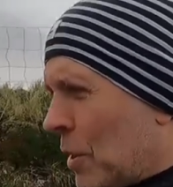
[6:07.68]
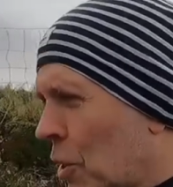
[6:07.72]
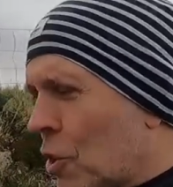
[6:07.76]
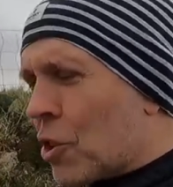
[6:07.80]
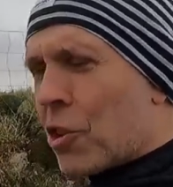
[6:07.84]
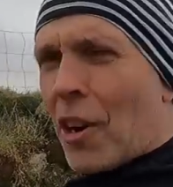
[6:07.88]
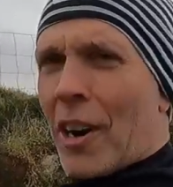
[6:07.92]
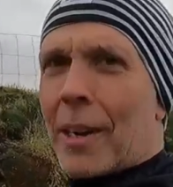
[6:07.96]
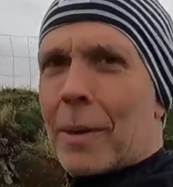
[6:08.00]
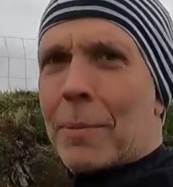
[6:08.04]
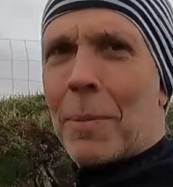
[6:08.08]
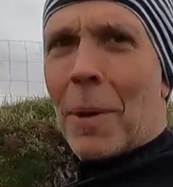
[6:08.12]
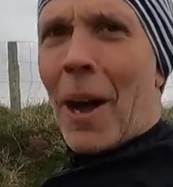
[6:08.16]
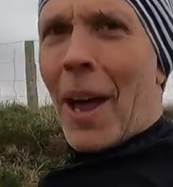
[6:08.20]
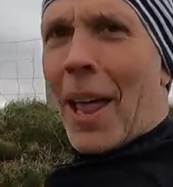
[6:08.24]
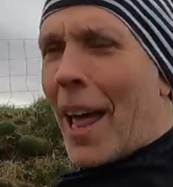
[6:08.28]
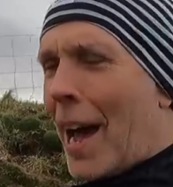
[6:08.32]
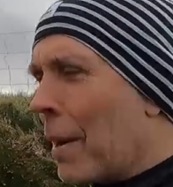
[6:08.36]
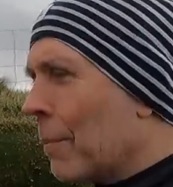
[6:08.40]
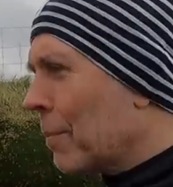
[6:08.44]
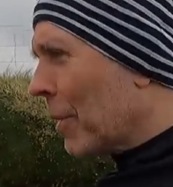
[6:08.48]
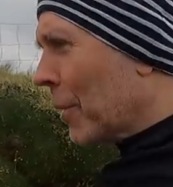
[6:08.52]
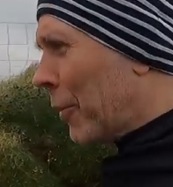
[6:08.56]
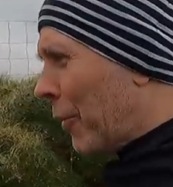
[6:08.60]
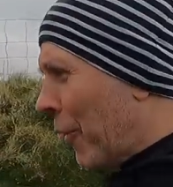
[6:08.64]
been tricked by
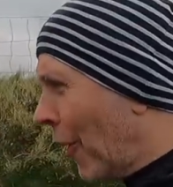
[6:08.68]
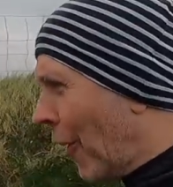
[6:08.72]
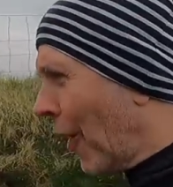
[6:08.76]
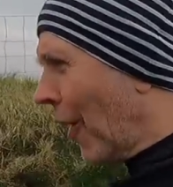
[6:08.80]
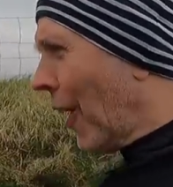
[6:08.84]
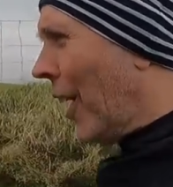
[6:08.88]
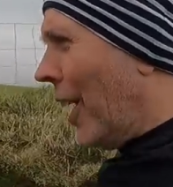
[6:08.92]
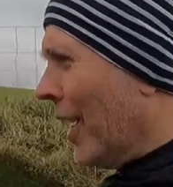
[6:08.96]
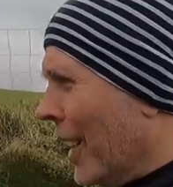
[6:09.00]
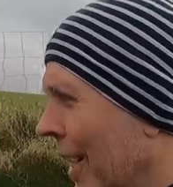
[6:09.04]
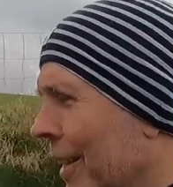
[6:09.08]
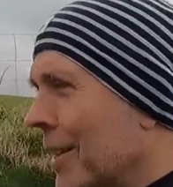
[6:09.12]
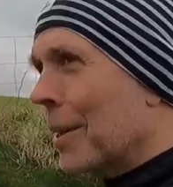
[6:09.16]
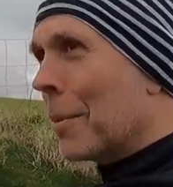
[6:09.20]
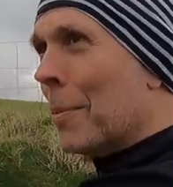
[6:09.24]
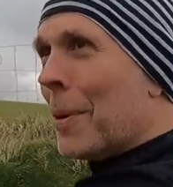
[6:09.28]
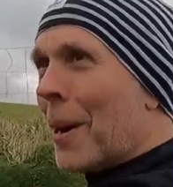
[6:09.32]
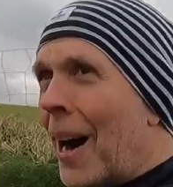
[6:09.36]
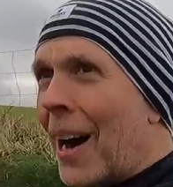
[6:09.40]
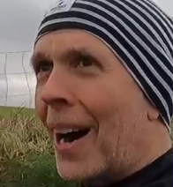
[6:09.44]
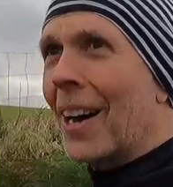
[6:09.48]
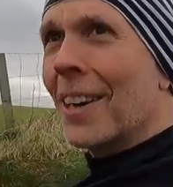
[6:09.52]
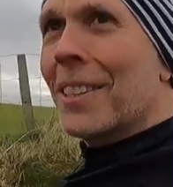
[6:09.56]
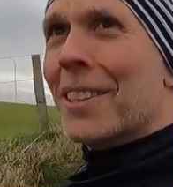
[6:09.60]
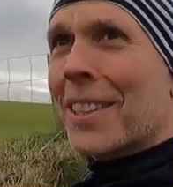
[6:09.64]
that before in the
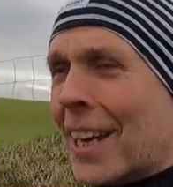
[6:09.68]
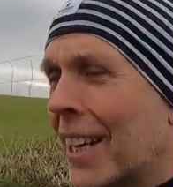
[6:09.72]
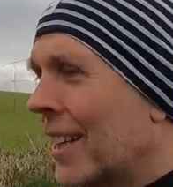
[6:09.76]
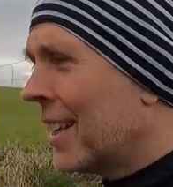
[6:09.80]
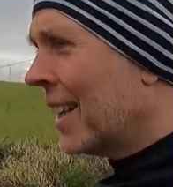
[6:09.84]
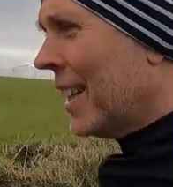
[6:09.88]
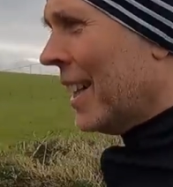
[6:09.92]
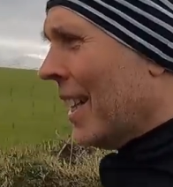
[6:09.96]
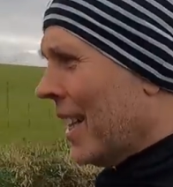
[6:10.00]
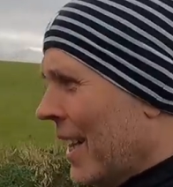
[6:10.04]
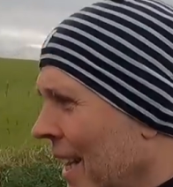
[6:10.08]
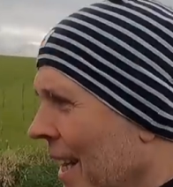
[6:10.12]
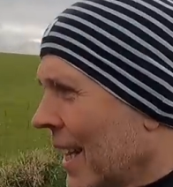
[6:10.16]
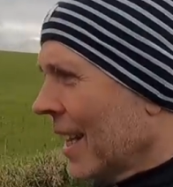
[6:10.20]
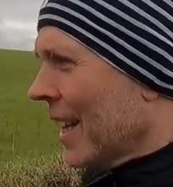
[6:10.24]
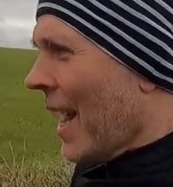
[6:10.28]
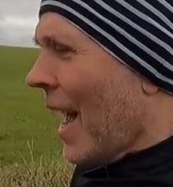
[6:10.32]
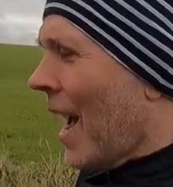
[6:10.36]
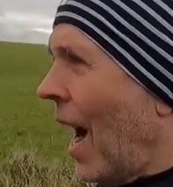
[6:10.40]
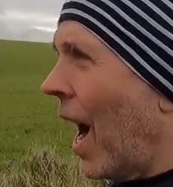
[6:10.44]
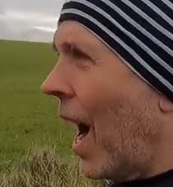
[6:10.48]
past. So,